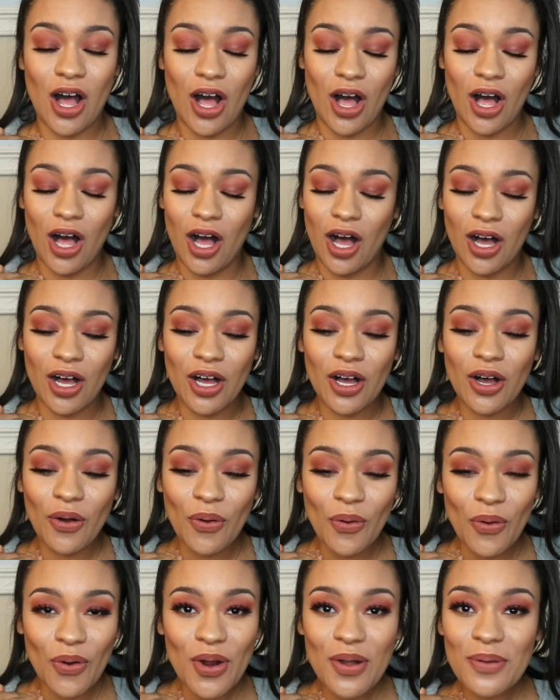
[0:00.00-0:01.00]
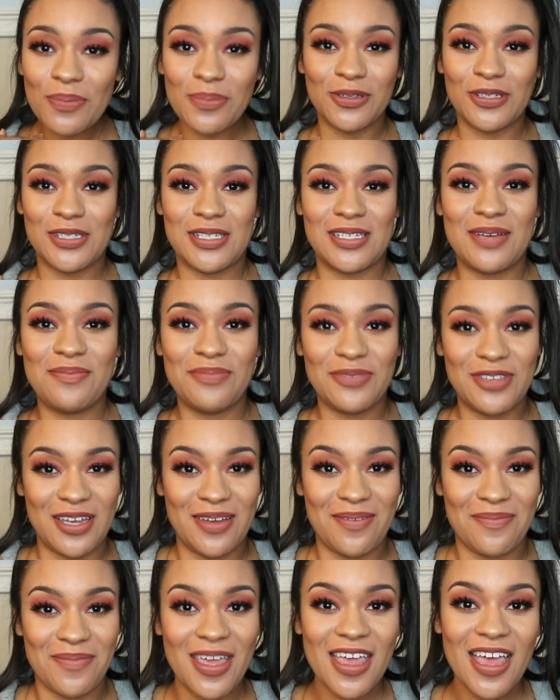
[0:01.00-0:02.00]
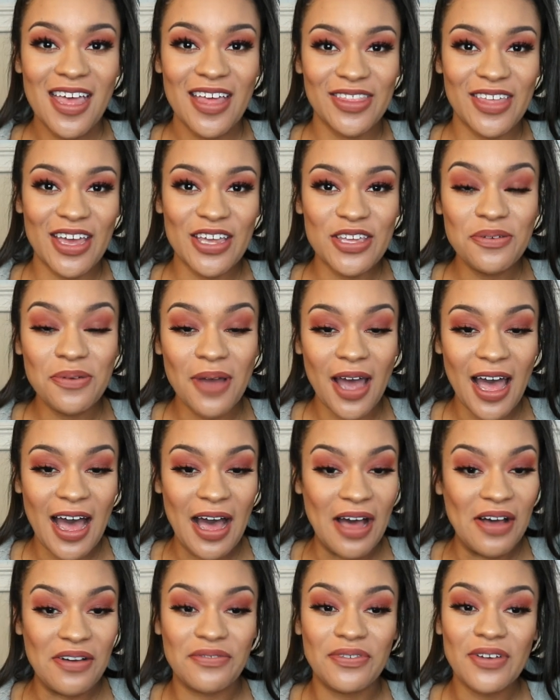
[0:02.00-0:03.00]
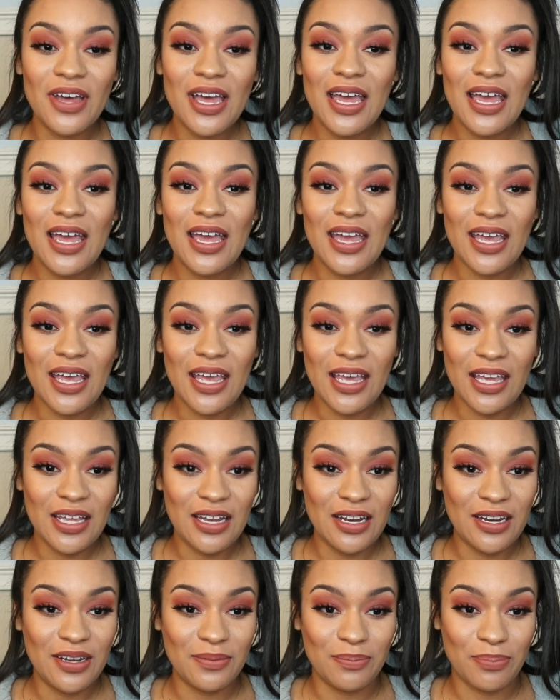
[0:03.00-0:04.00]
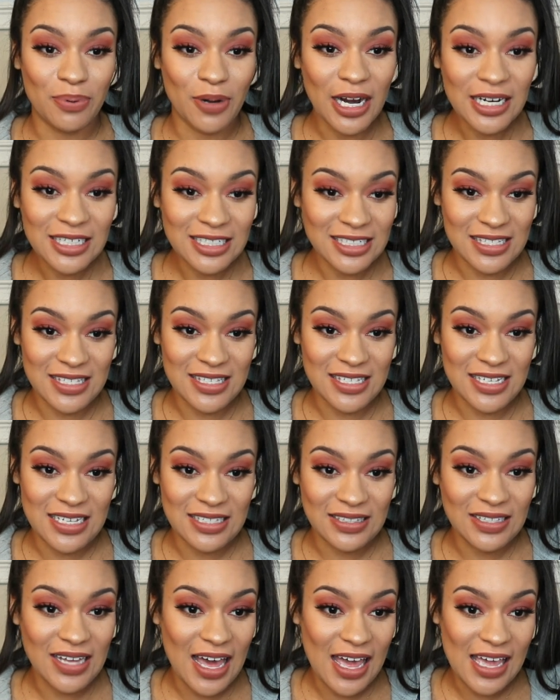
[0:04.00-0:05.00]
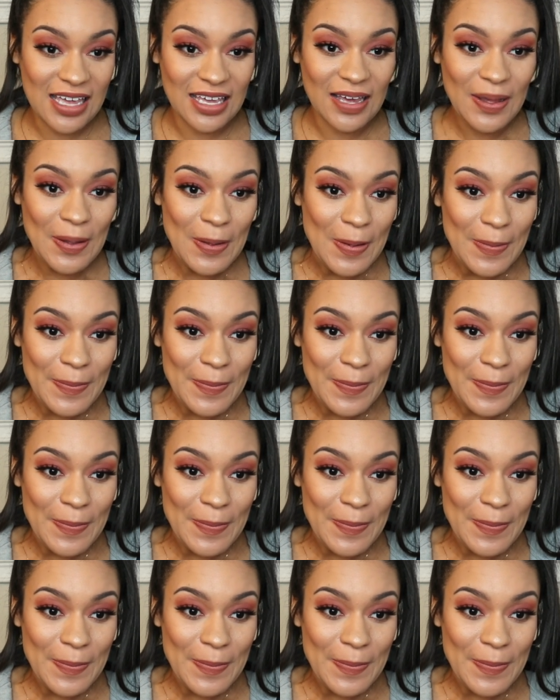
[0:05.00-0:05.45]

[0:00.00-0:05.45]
a horrible symptom that you have in pregnancy. Like,